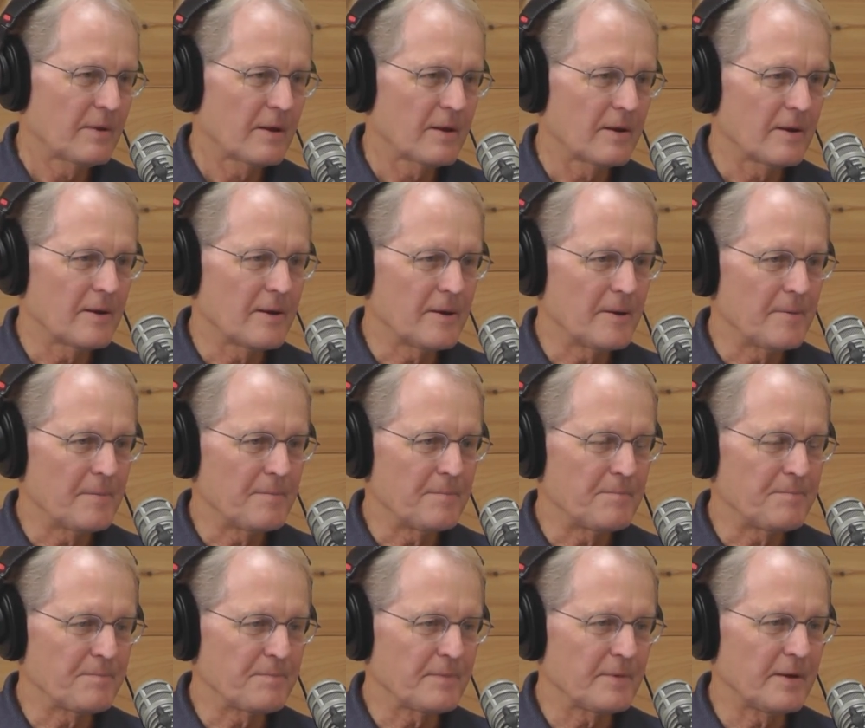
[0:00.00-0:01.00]

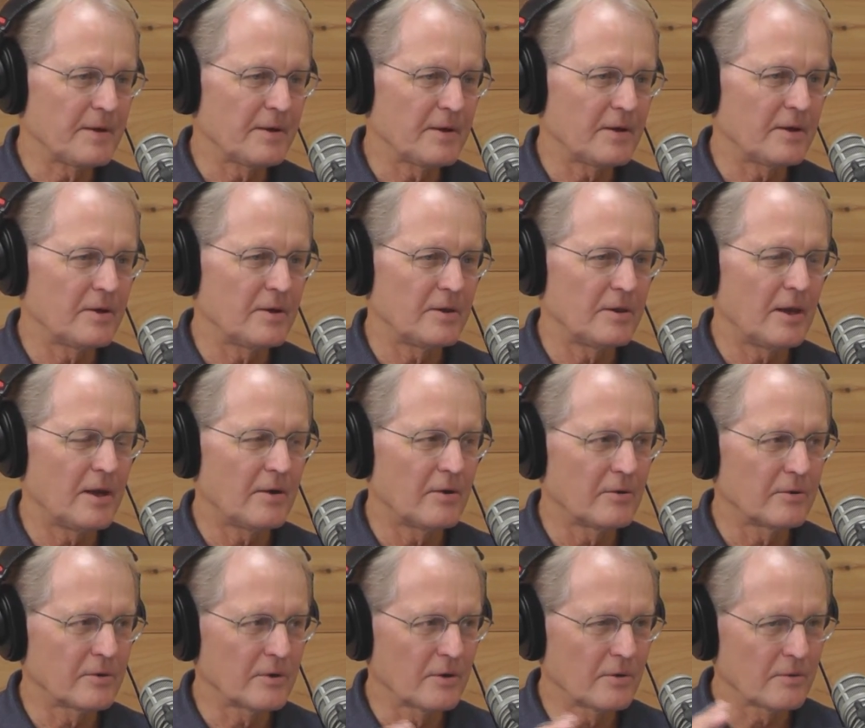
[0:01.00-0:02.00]
Um, you, you, they
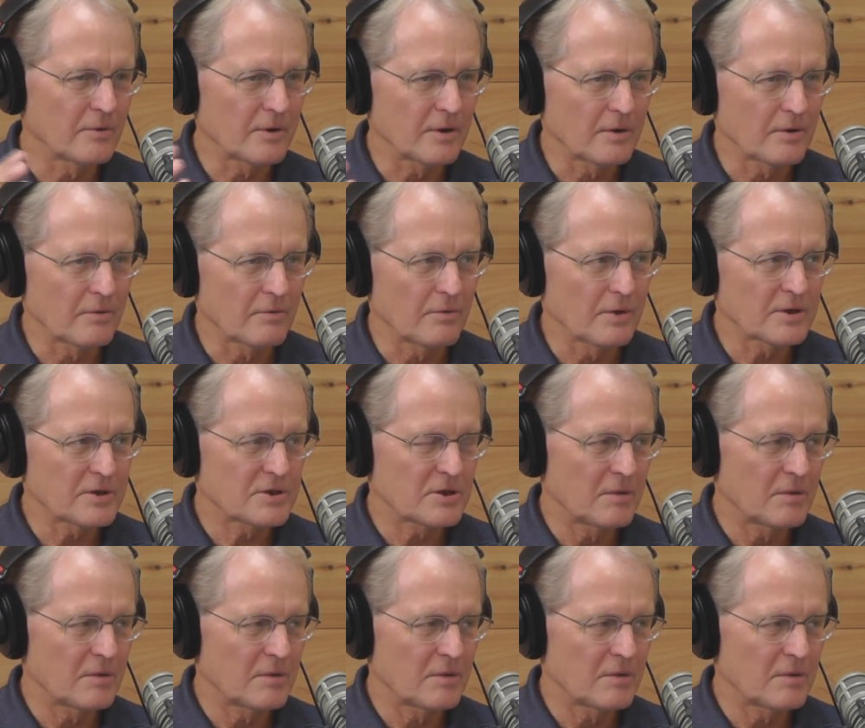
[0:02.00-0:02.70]
don't know, you know, what's